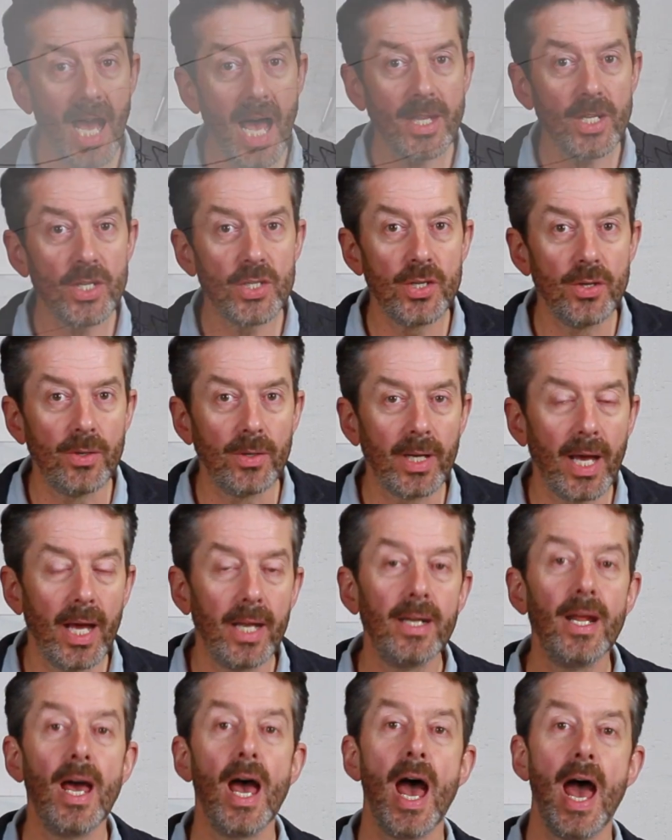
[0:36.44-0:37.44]
cut the
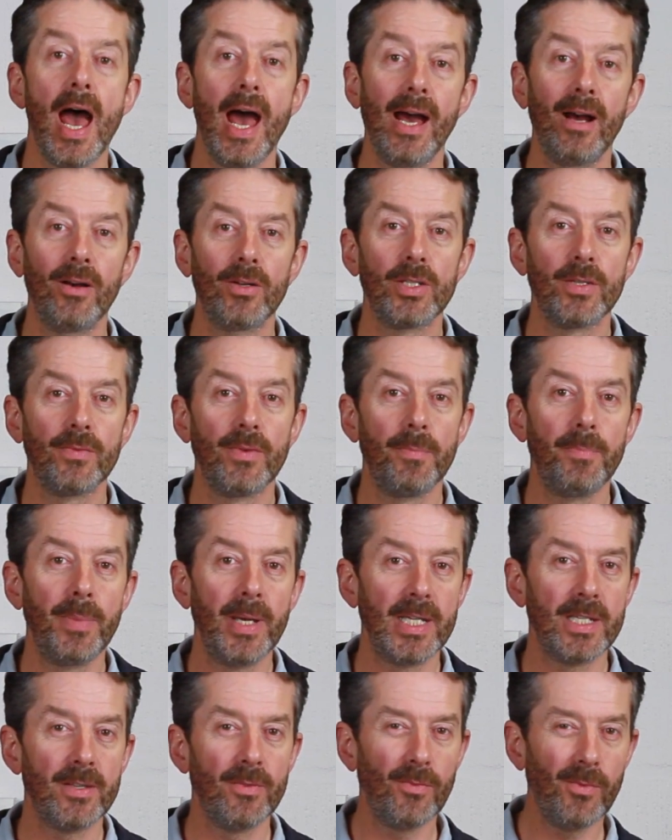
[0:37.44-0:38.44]
toucan out of a
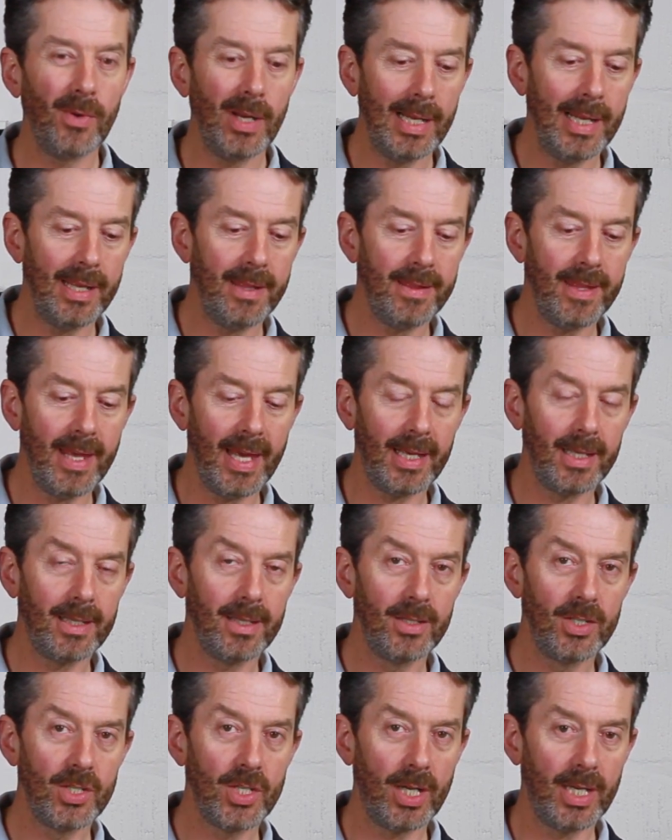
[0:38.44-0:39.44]
piece of really thick,
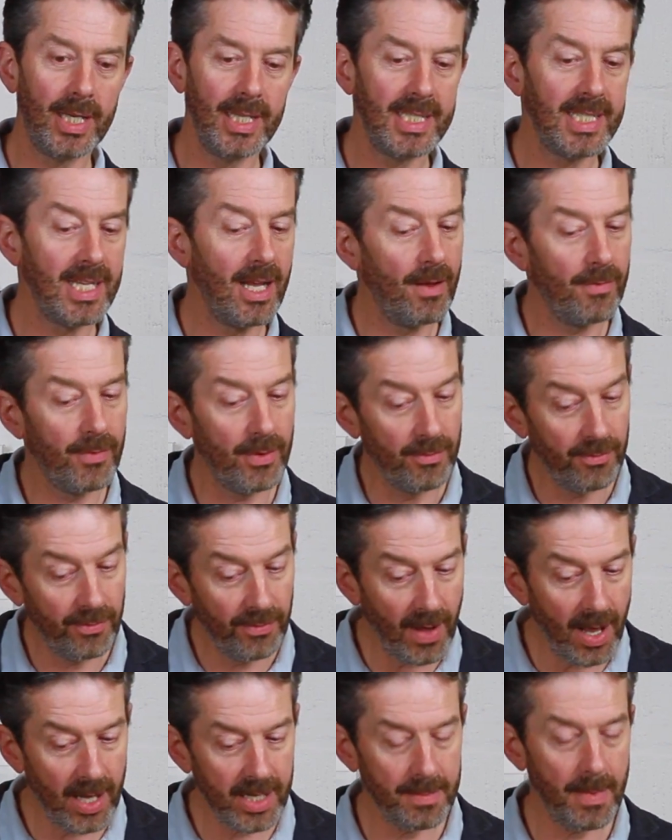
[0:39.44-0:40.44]
chunky silver and
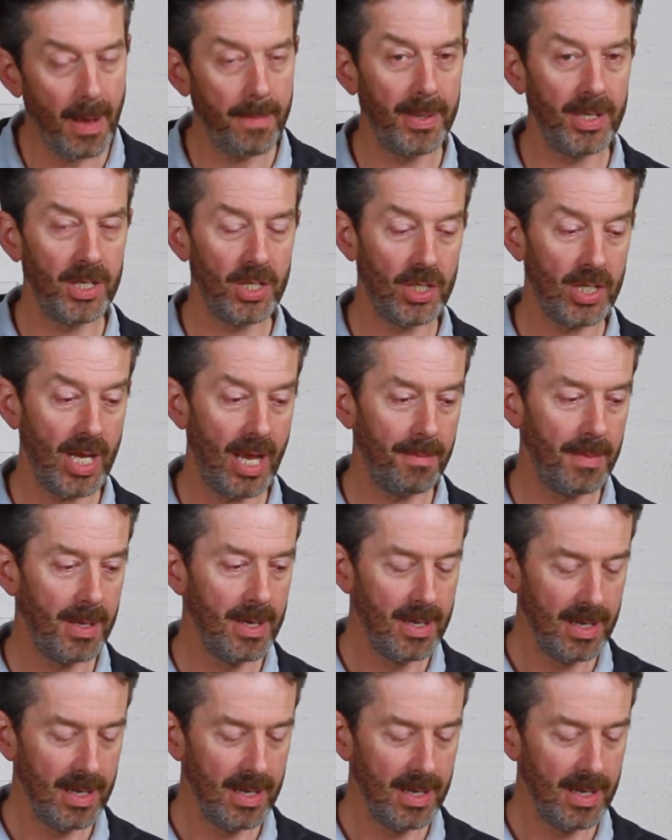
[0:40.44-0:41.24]
filed him up into shape.